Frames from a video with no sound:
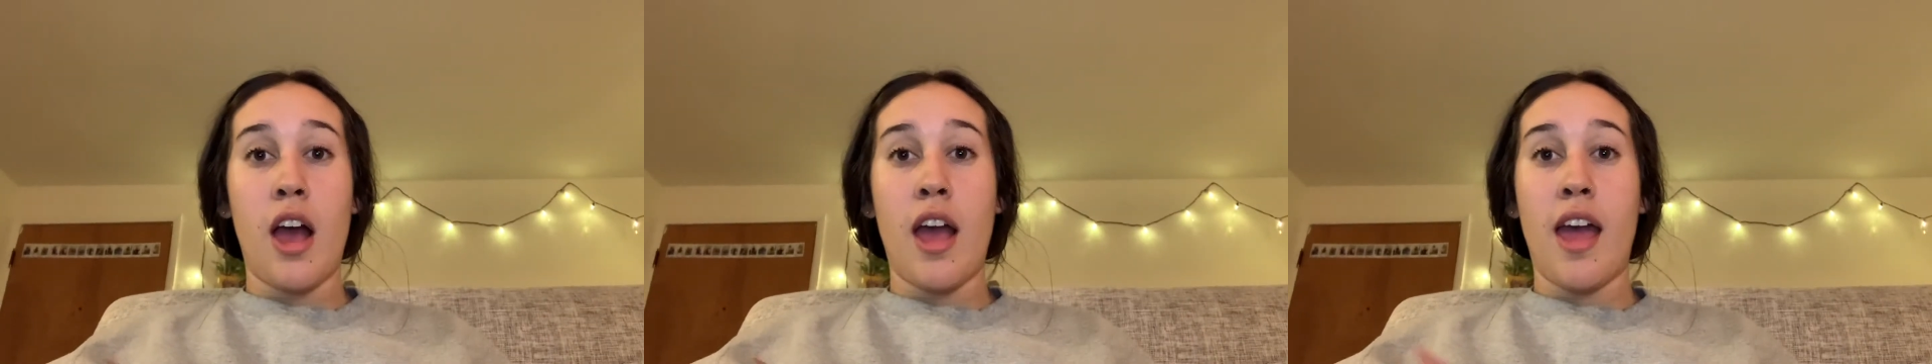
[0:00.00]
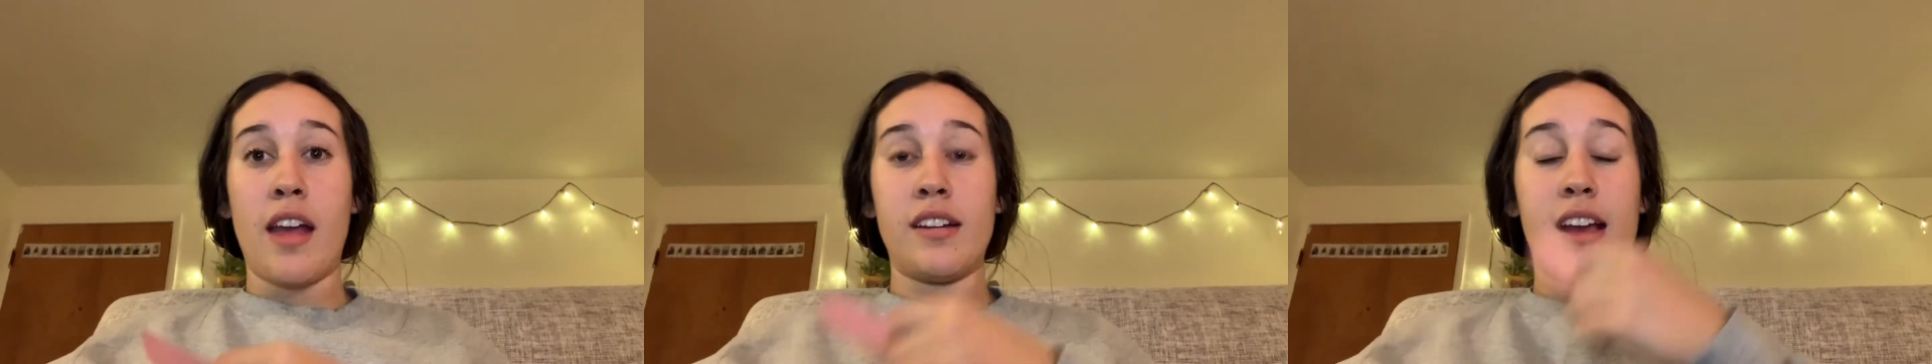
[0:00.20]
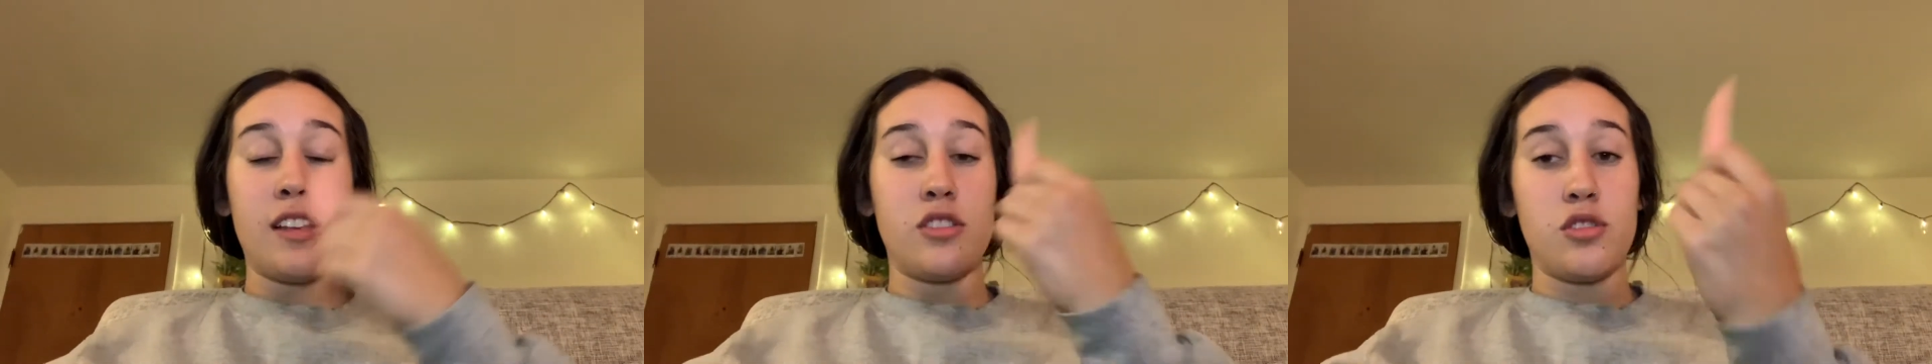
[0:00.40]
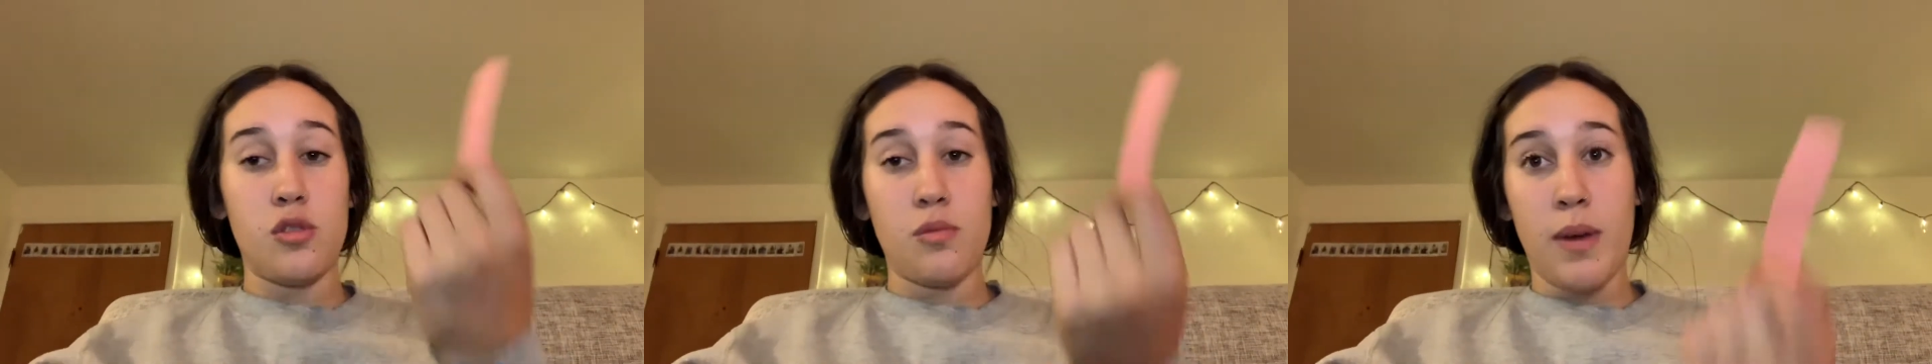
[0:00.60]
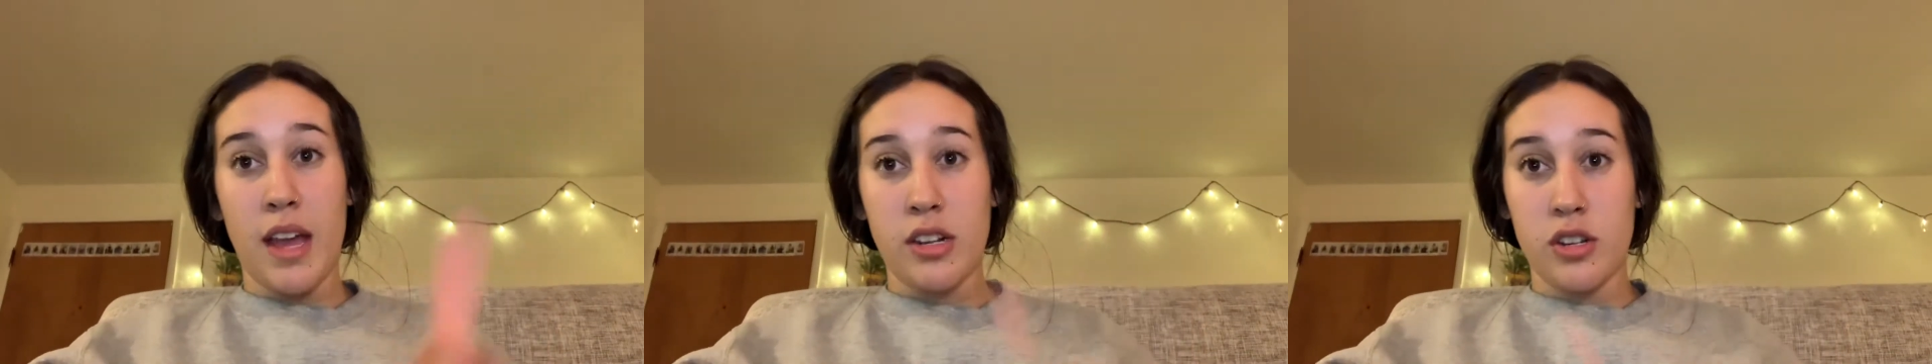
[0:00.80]
and as
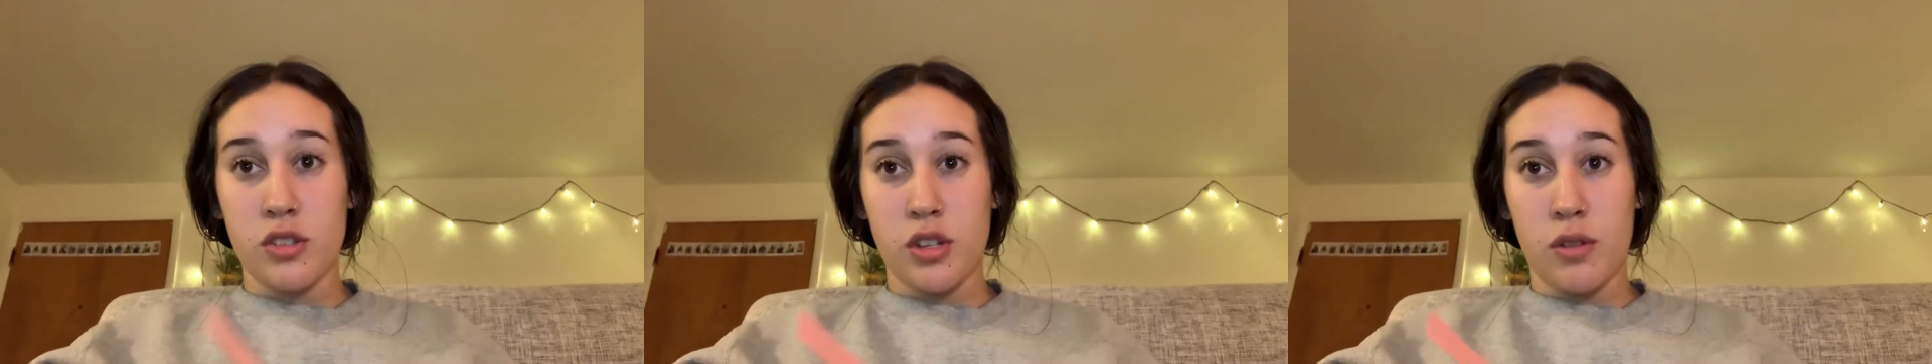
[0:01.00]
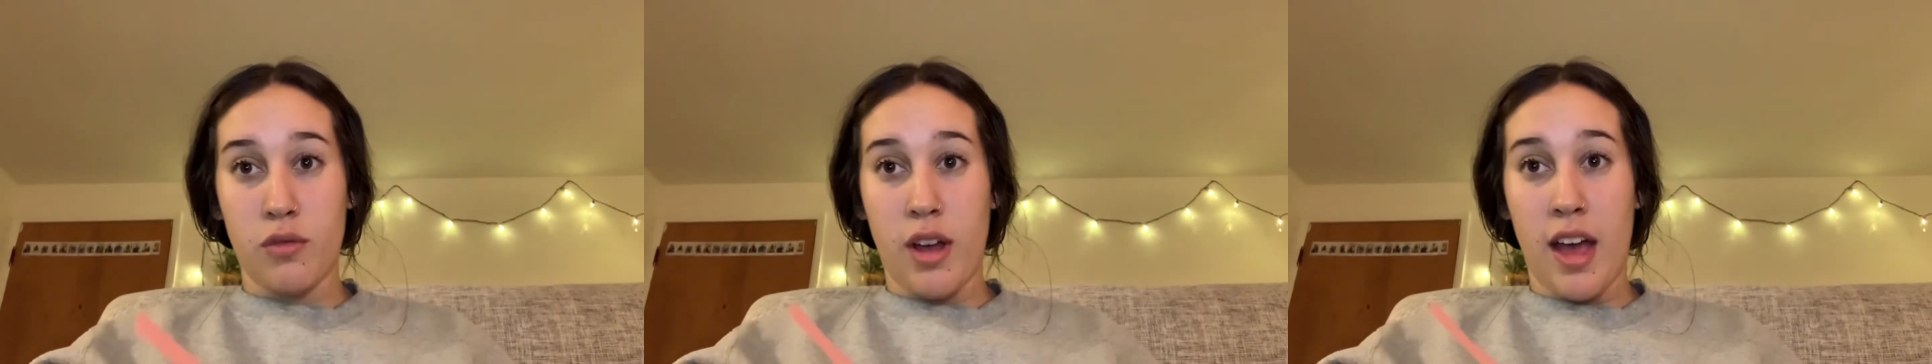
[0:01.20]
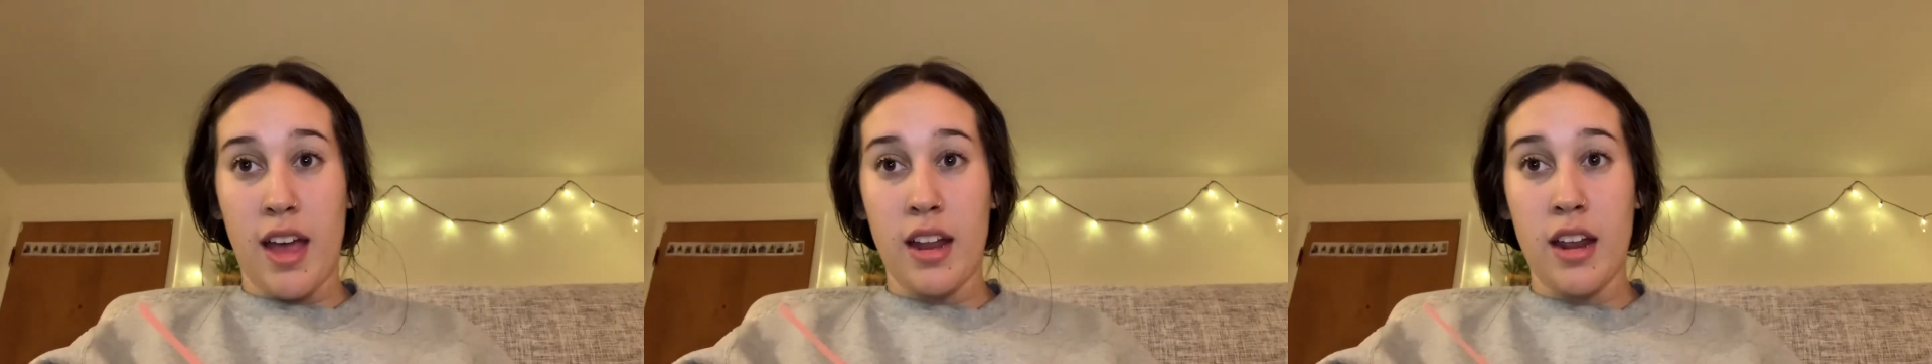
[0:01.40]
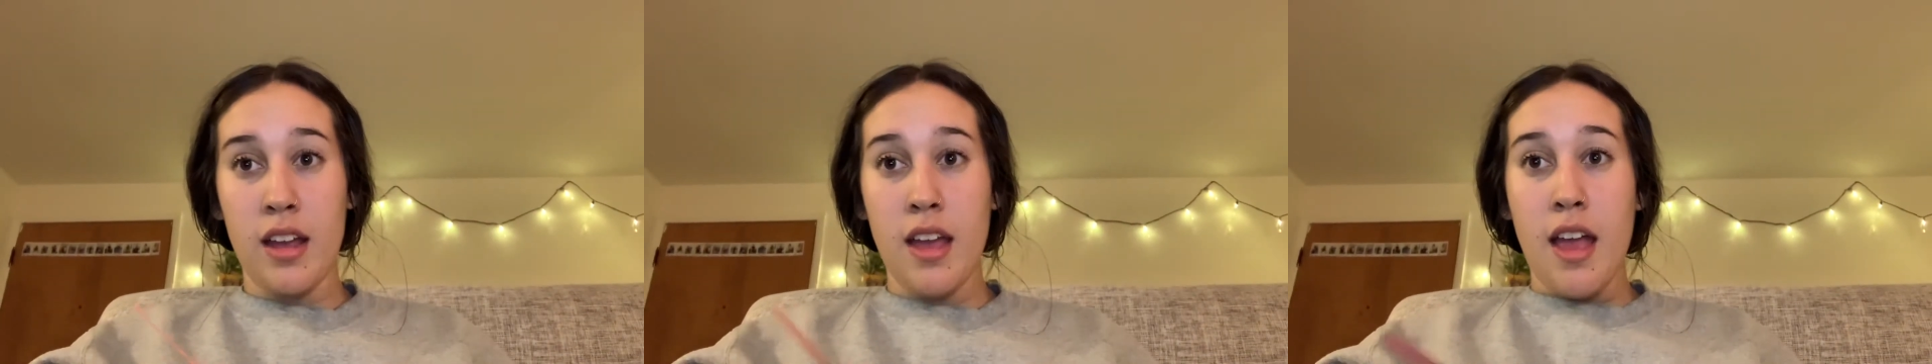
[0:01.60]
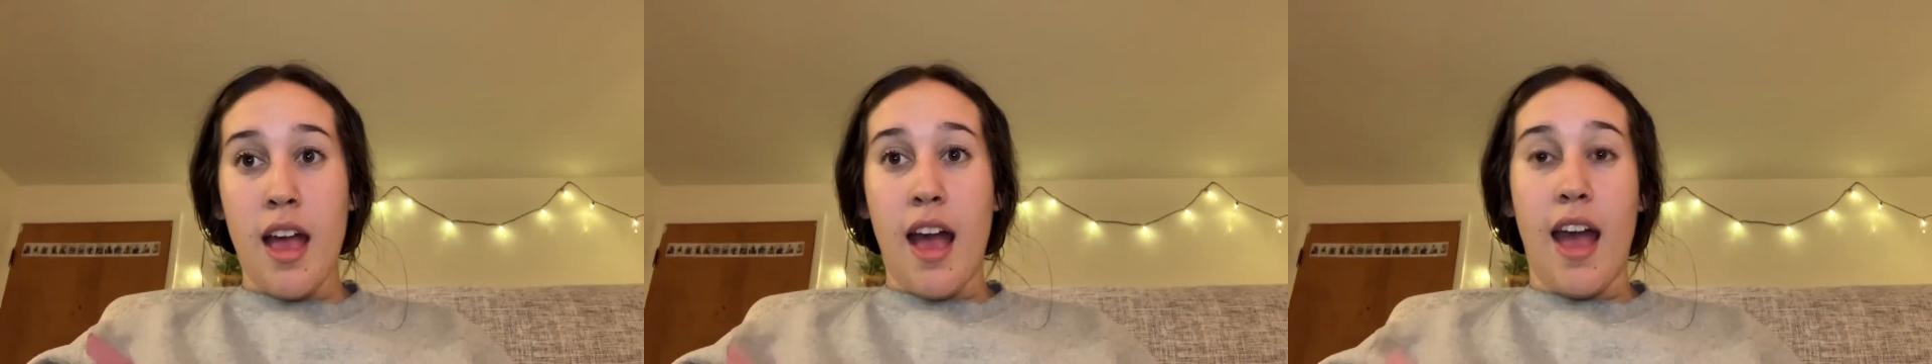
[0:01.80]
new pages are read,